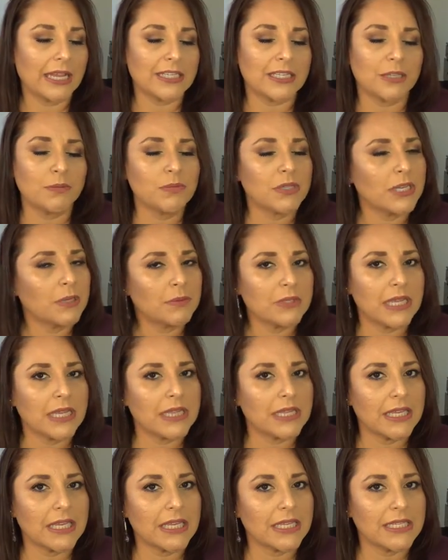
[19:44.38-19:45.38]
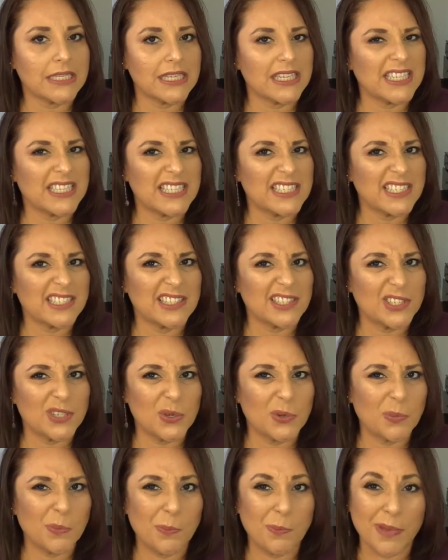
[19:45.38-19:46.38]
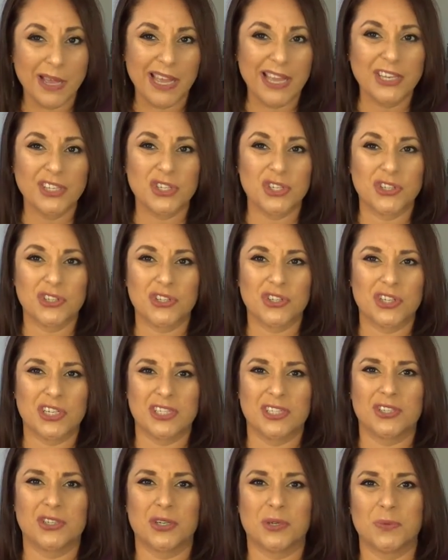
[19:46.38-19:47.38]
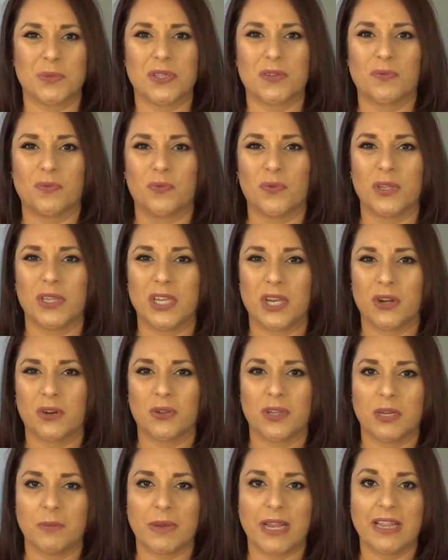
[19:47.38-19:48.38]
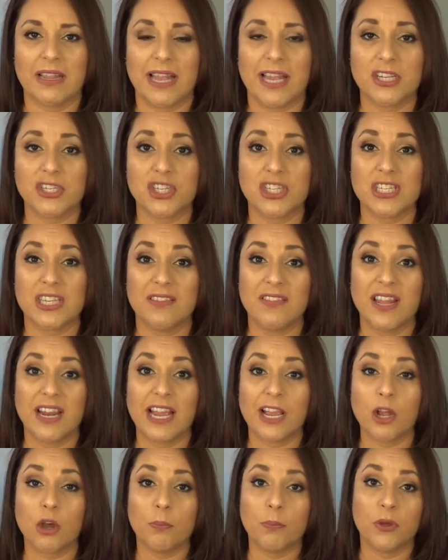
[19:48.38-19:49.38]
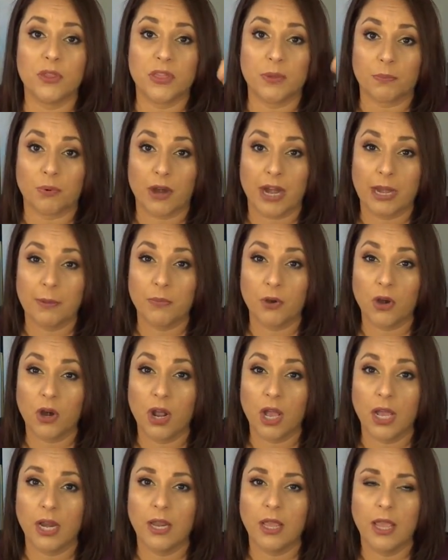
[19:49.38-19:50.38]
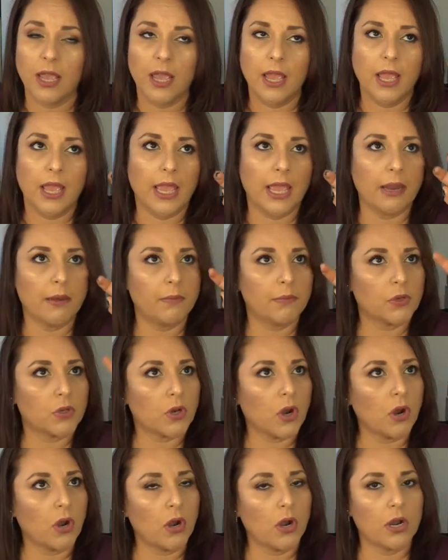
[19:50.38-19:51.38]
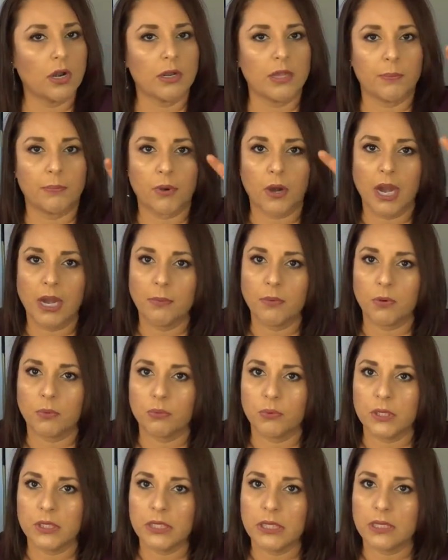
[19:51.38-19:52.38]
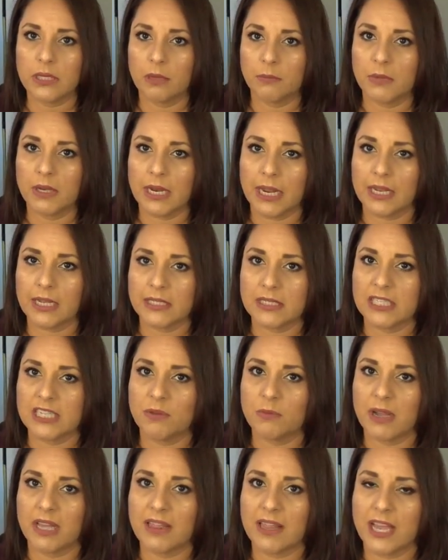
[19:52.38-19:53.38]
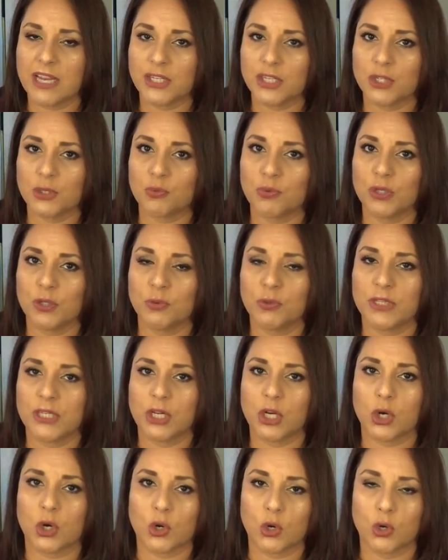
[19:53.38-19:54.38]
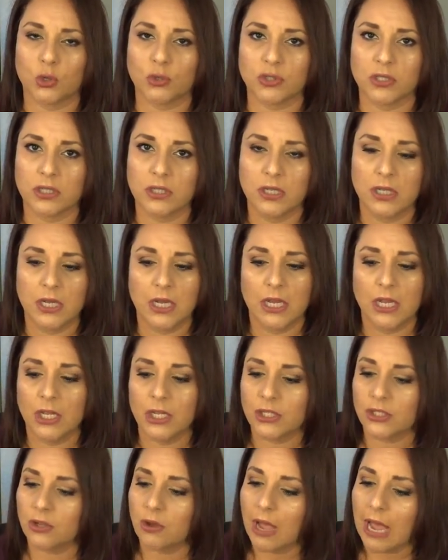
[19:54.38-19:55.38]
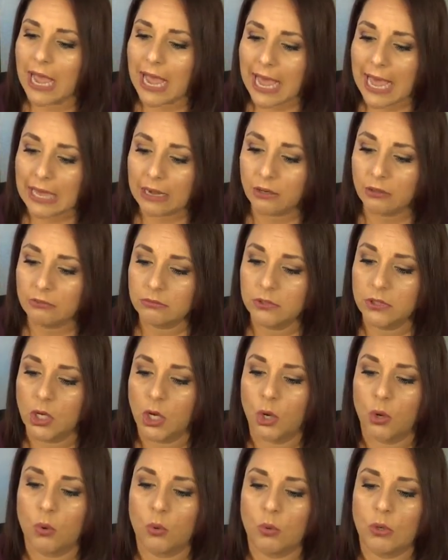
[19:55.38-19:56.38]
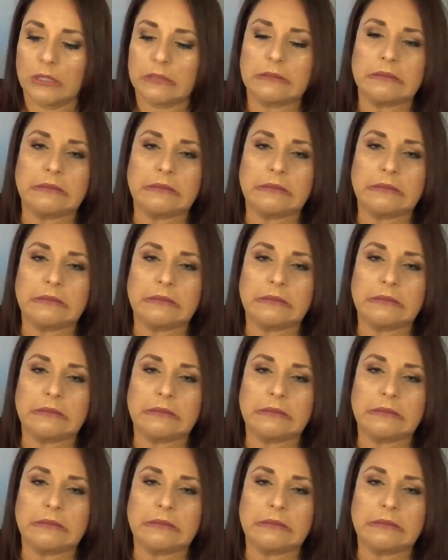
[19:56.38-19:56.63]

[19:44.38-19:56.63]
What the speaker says: sometimes I think it doesn't do much in terms of really curling my lashes, and then I go put the primer on, and darn, the primer really, I mean, I could see my lashes really curled. So I don't know